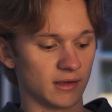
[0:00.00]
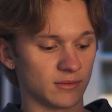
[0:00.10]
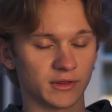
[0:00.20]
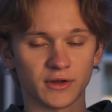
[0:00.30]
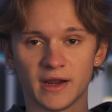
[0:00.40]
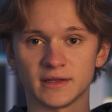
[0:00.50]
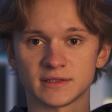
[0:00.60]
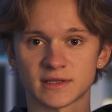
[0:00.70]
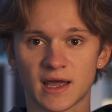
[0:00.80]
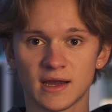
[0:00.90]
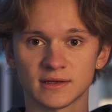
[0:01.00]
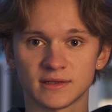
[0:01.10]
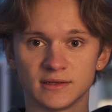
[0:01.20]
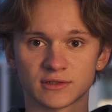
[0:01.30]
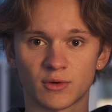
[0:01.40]
with your hands stacked,
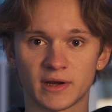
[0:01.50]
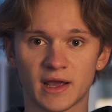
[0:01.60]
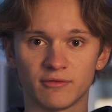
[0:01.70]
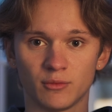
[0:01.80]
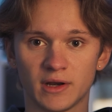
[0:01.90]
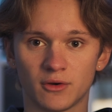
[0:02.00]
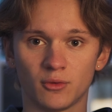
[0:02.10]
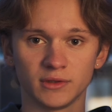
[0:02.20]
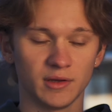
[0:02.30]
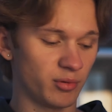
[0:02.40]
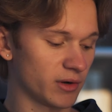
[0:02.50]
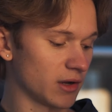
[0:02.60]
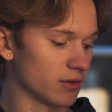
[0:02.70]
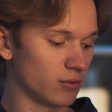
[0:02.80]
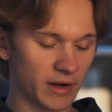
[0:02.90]
is quite a heavy way to hold it, putting
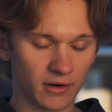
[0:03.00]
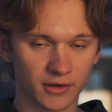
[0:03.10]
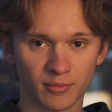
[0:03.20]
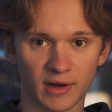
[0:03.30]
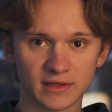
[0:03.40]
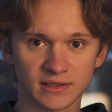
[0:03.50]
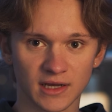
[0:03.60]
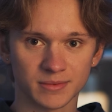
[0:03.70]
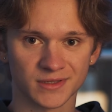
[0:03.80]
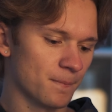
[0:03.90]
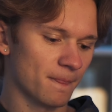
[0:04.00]
all the weight on your biceps.